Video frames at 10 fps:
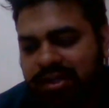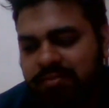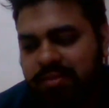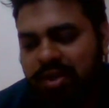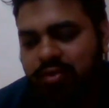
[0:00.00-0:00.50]

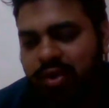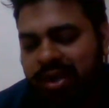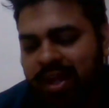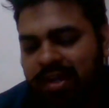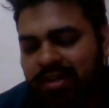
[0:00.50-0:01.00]
It's been
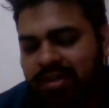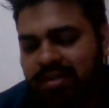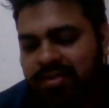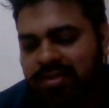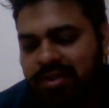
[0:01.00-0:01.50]
over 10
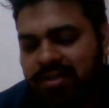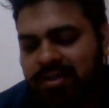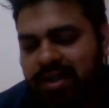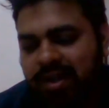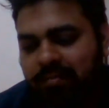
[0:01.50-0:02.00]
years
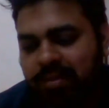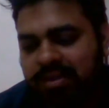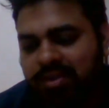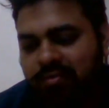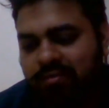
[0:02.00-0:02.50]
since the
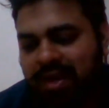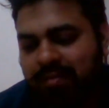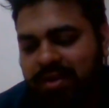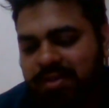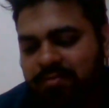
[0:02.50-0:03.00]
completion of
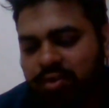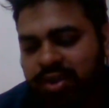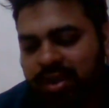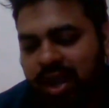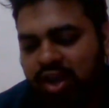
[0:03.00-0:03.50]
the Emirates
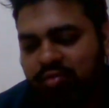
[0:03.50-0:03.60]
project.